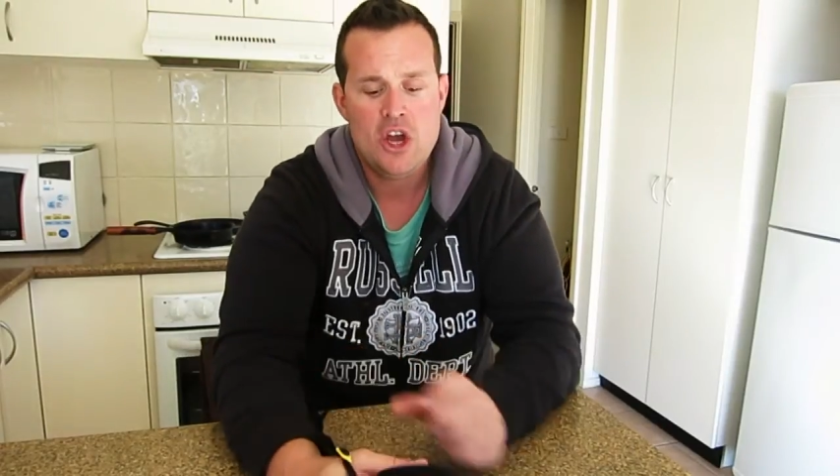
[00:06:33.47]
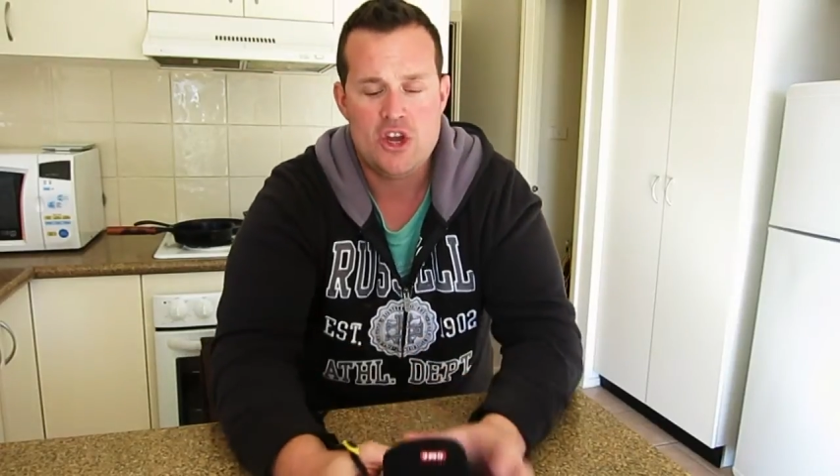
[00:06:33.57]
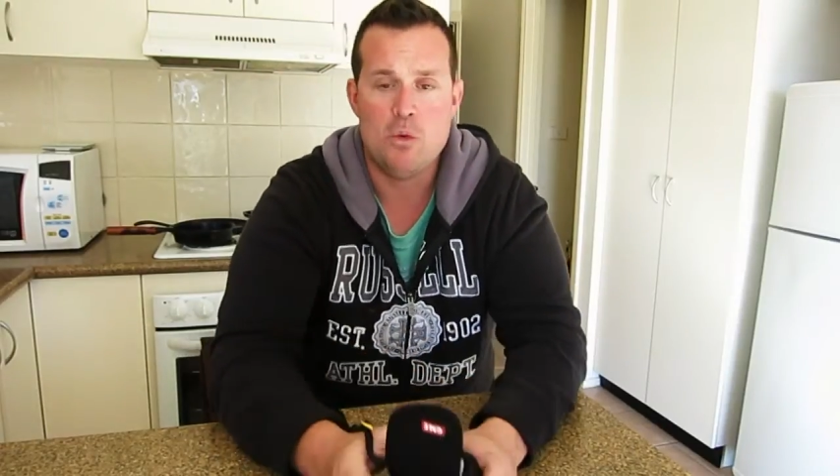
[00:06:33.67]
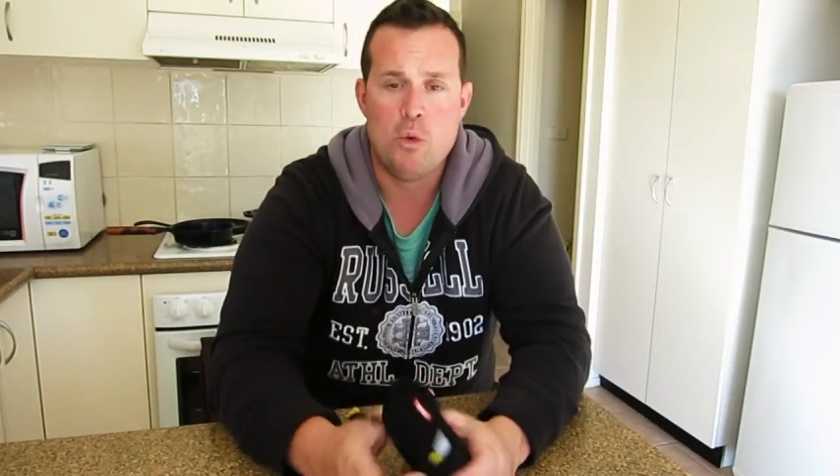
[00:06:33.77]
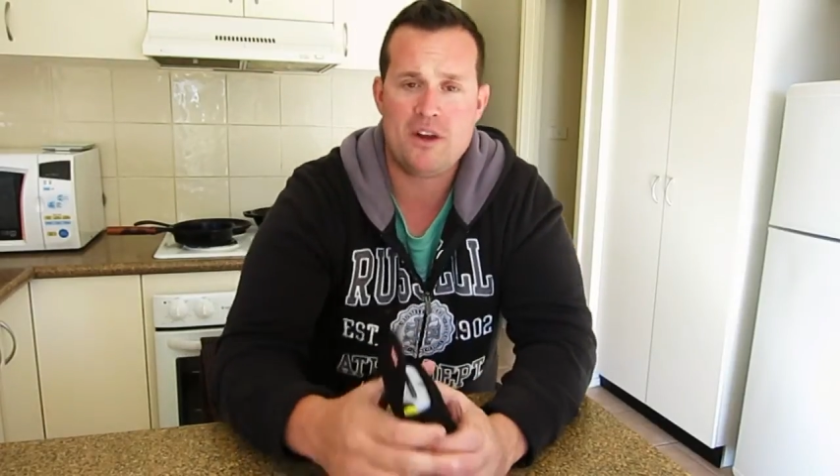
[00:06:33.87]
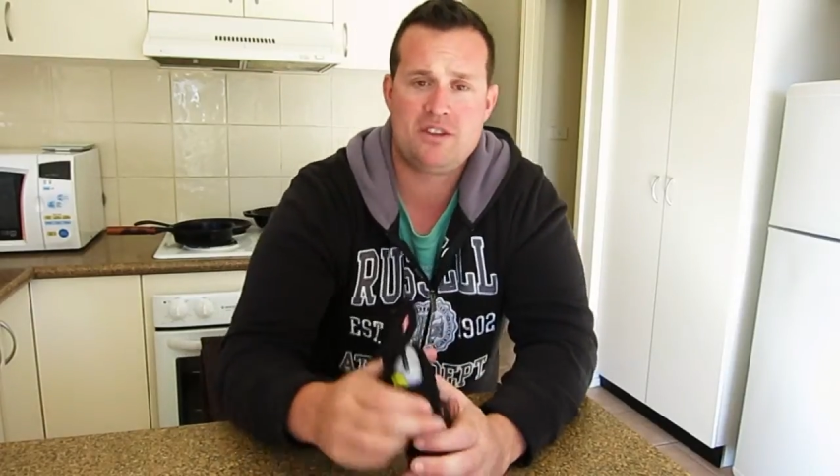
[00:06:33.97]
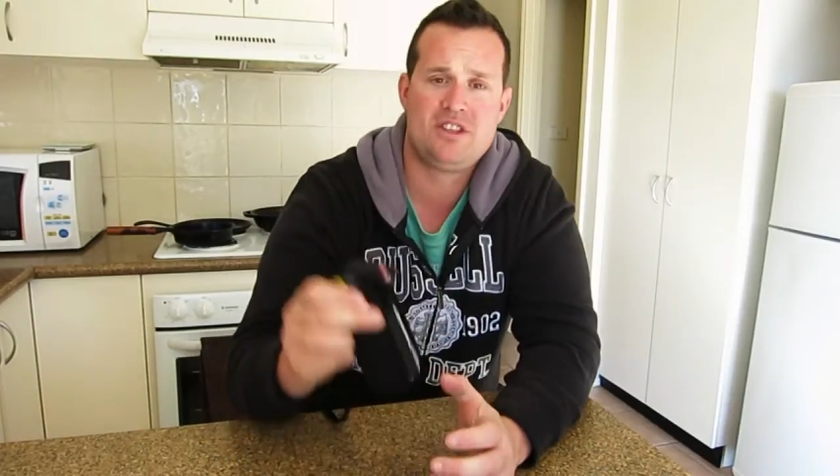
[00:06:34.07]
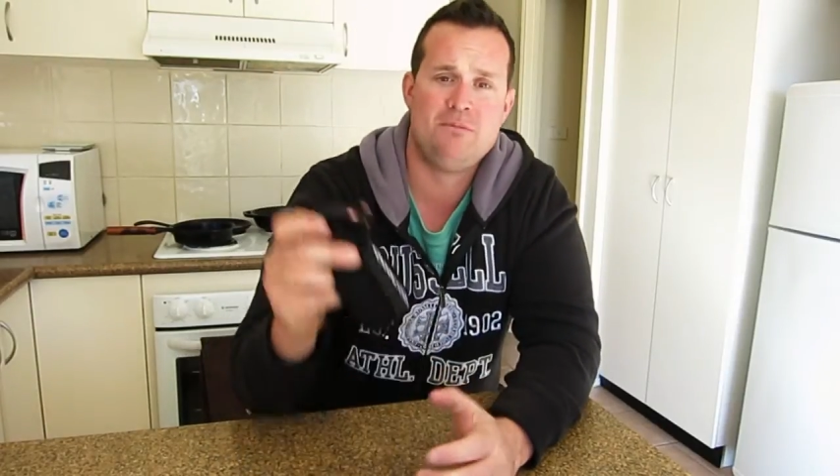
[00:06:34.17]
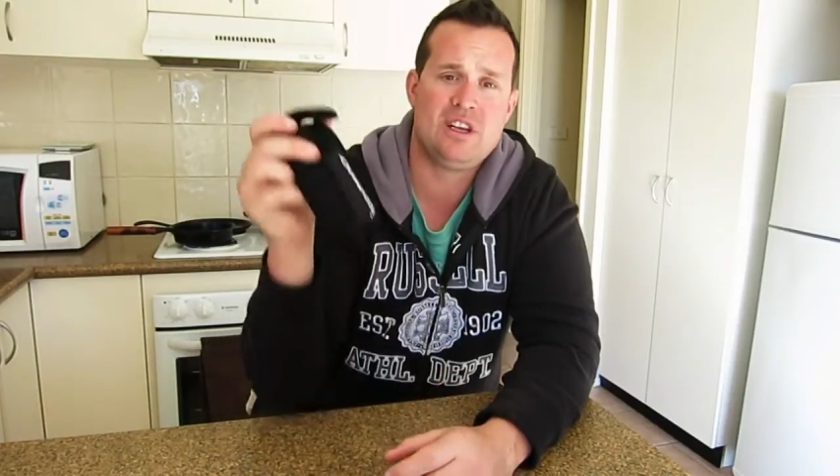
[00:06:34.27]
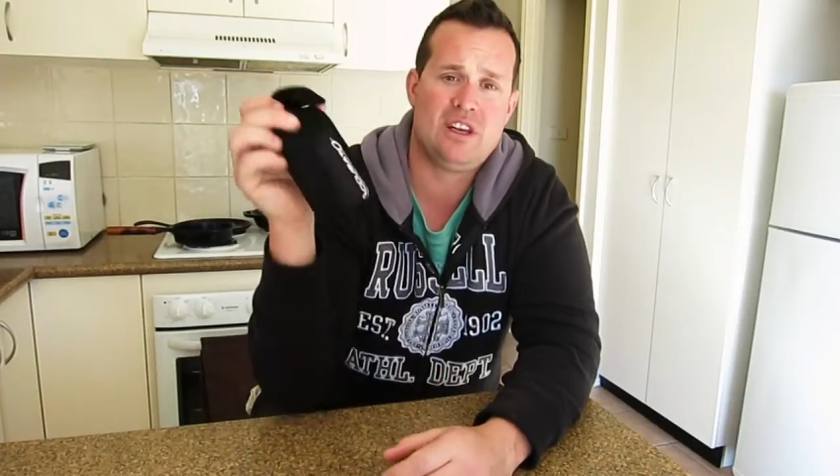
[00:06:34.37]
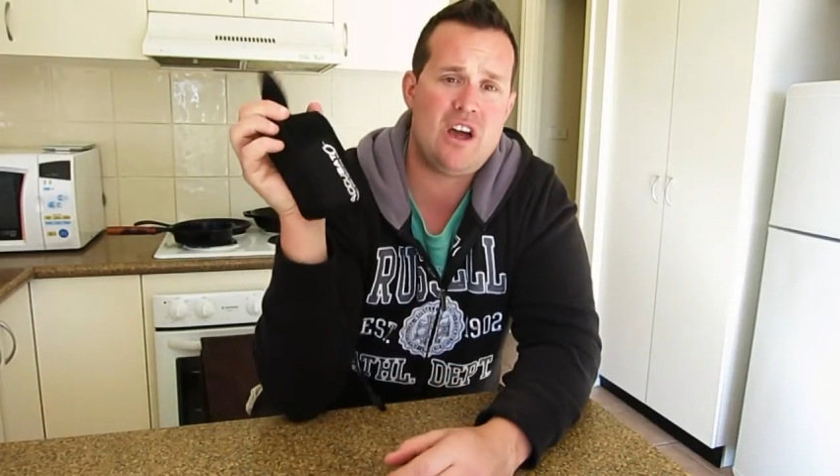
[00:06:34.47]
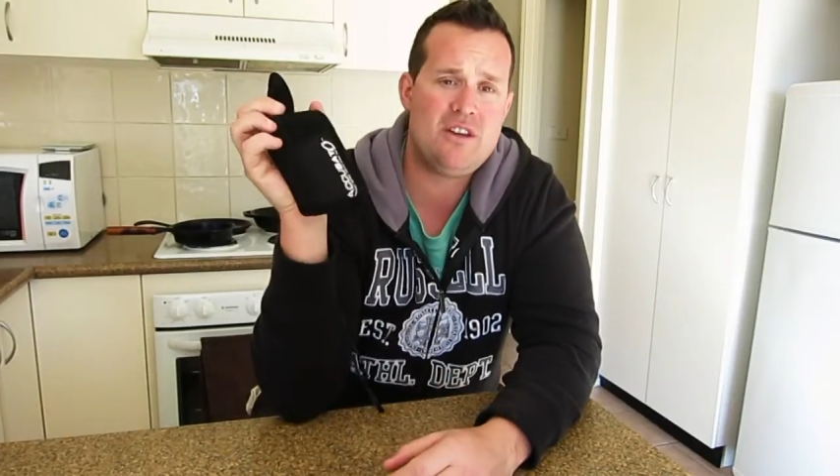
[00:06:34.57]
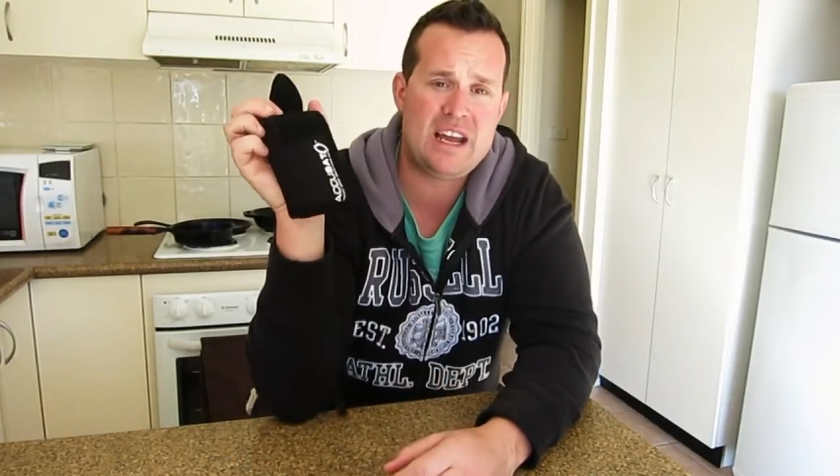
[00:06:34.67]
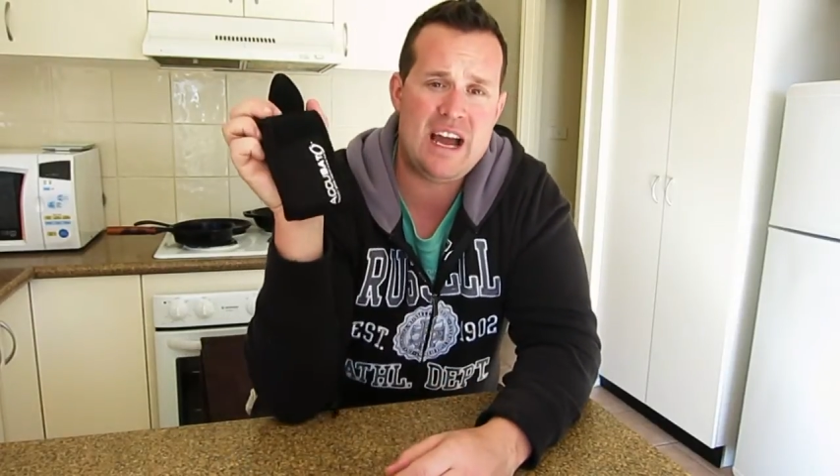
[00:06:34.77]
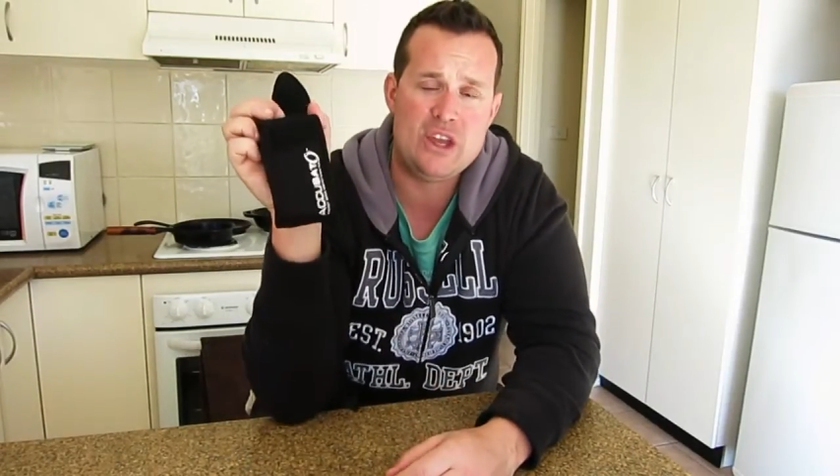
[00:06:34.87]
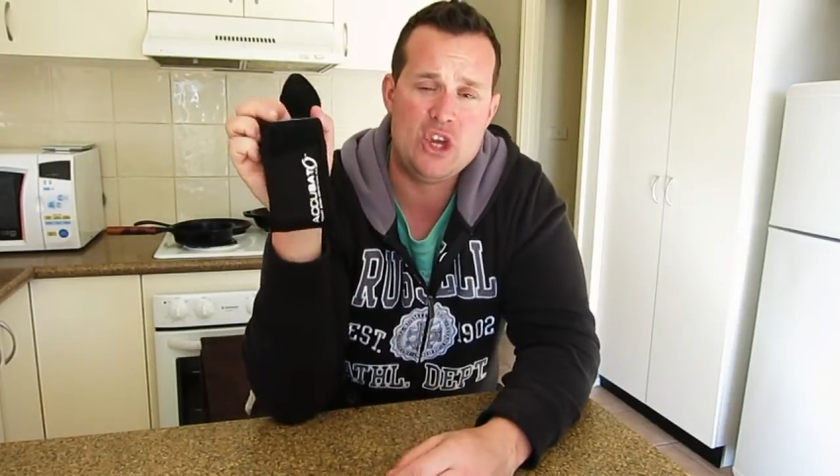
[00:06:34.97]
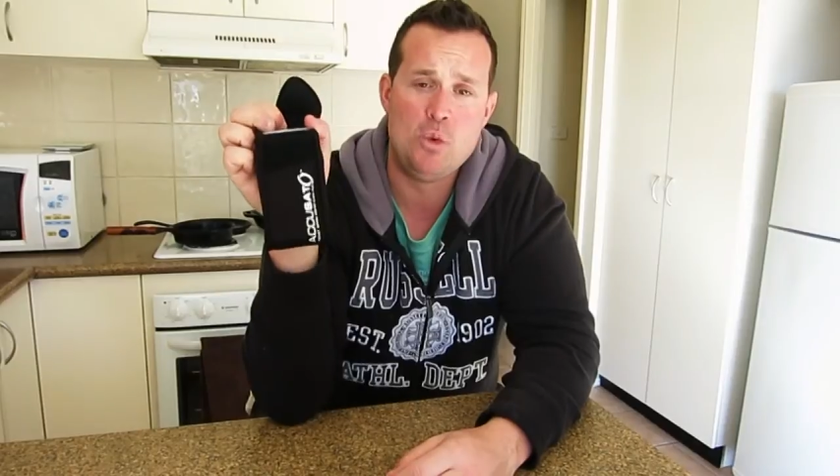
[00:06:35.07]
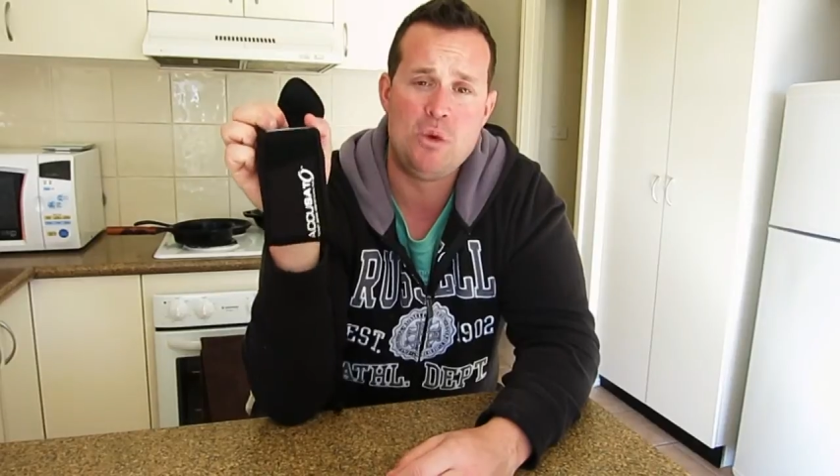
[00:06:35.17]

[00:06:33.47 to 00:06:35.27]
you want them to locate you